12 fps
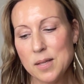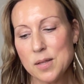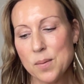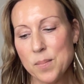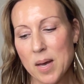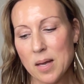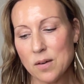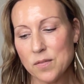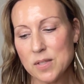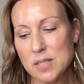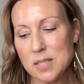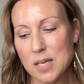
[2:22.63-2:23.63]
the
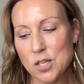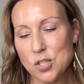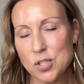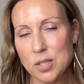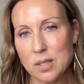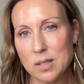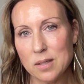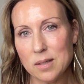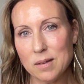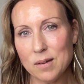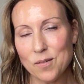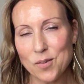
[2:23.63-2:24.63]
manifestation
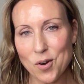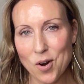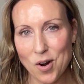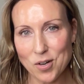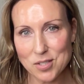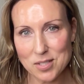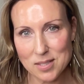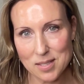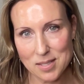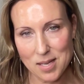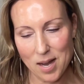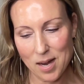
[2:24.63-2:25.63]
of your heart's
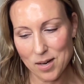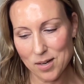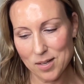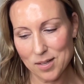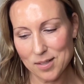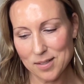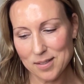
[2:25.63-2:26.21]
desire.